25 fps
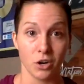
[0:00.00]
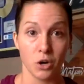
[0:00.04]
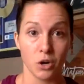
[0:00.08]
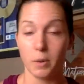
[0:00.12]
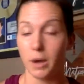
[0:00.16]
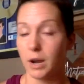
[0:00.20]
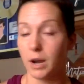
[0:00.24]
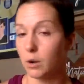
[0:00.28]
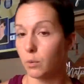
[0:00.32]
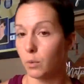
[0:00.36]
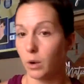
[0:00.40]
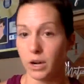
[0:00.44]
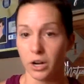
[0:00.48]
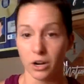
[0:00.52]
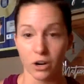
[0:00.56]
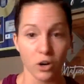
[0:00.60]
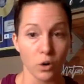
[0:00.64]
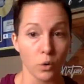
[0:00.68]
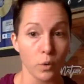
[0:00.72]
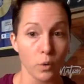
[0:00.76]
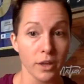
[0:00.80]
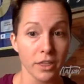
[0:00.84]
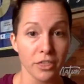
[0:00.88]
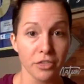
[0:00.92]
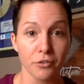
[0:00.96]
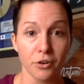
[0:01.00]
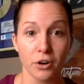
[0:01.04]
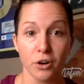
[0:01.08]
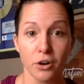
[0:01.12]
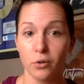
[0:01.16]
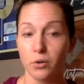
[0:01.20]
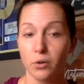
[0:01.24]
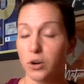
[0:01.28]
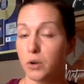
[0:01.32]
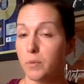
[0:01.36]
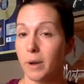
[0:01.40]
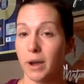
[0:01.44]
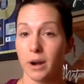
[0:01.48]
No matter what you're going
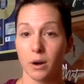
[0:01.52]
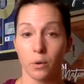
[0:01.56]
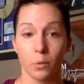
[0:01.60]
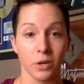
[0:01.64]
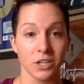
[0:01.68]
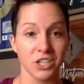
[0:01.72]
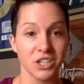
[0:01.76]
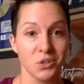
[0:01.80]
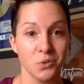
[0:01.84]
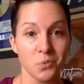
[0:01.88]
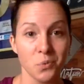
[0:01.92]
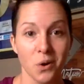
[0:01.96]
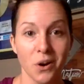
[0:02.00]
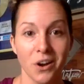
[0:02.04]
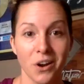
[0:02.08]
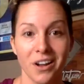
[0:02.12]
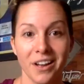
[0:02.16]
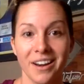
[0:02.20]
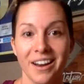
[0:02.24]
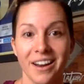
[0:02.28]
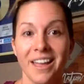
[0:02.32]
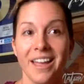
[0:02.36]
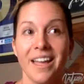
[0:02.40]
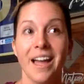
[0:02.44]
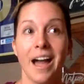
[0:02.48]
through, no matter what you want,